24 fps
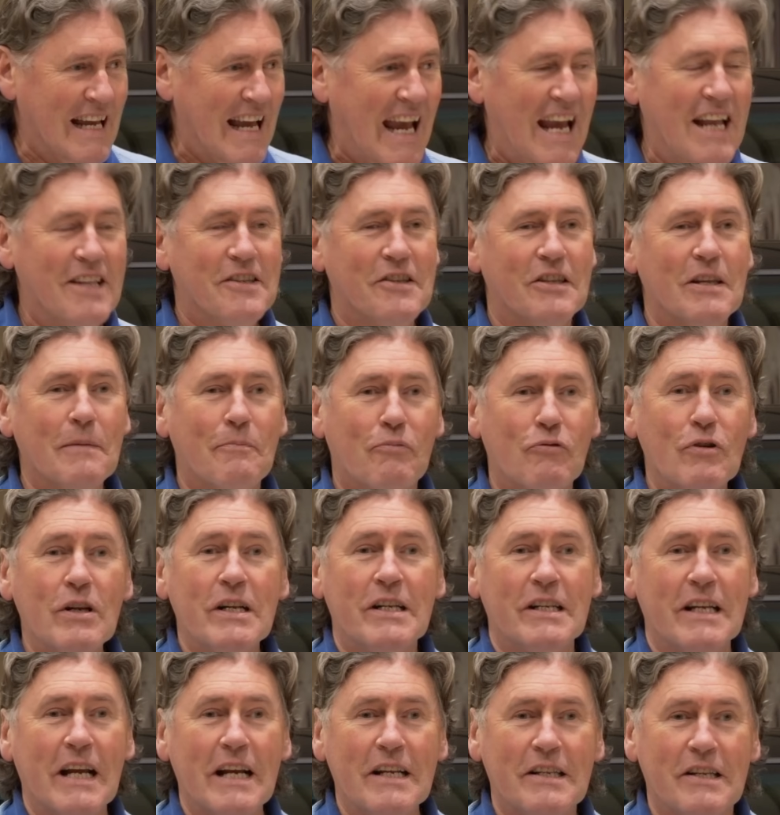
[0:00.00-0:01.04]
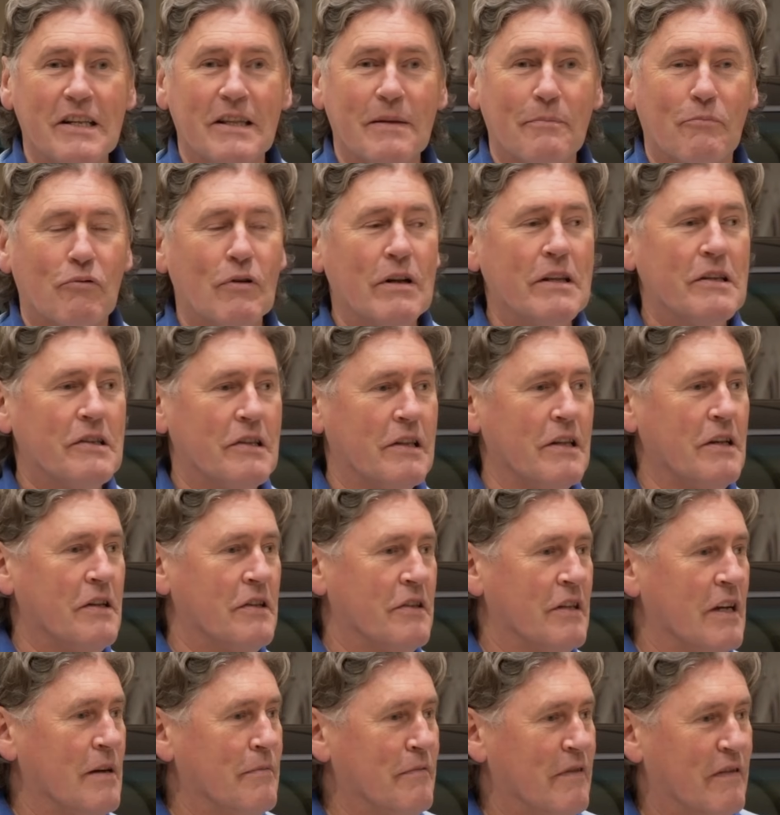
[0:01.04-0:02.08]
It's depreciated the princely
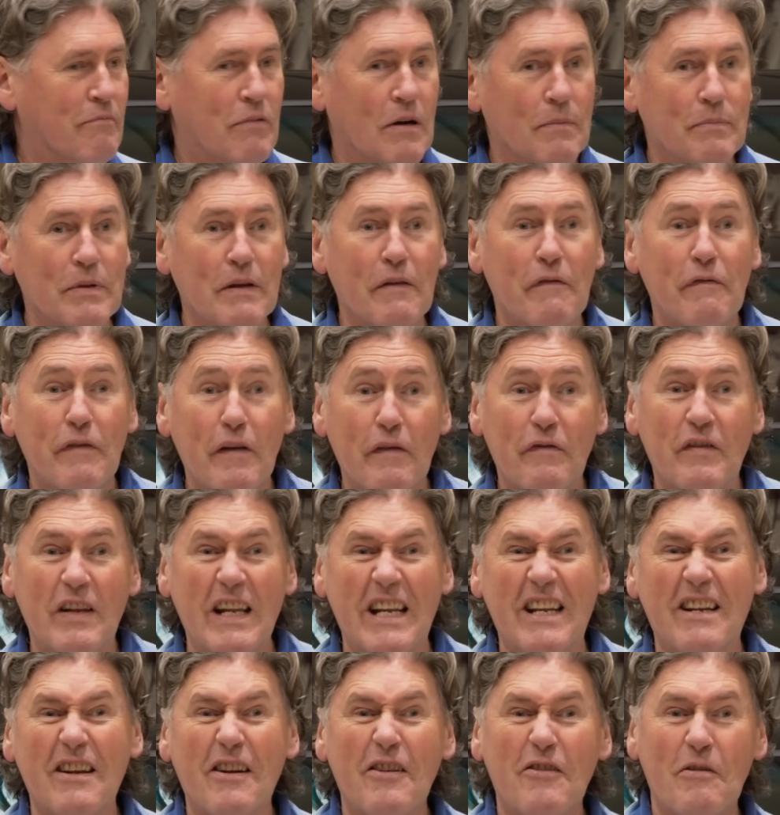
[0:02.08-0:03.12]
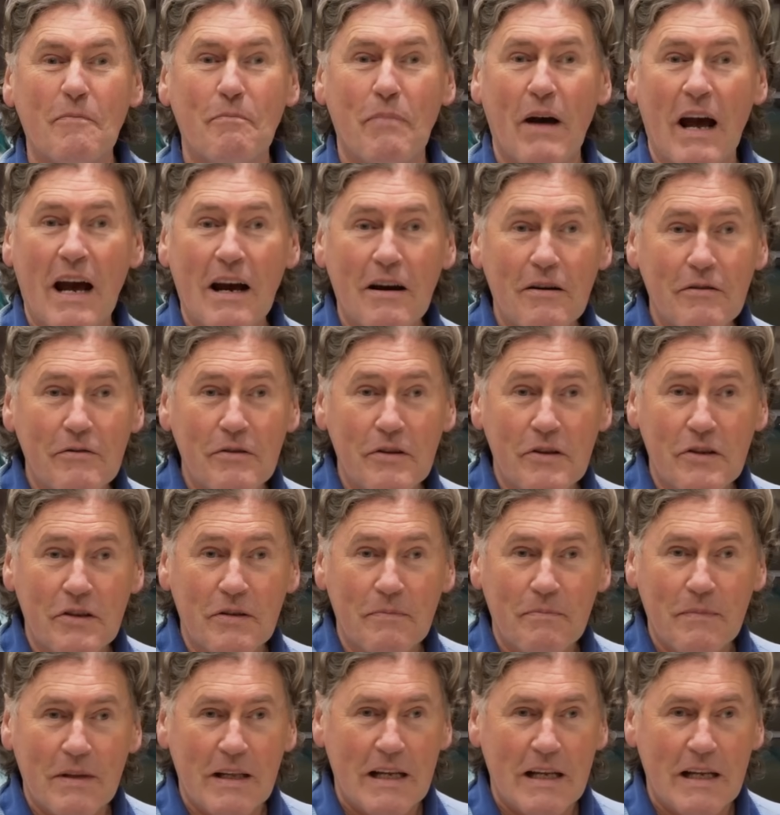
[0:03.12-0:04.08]
sum of probably £1,500,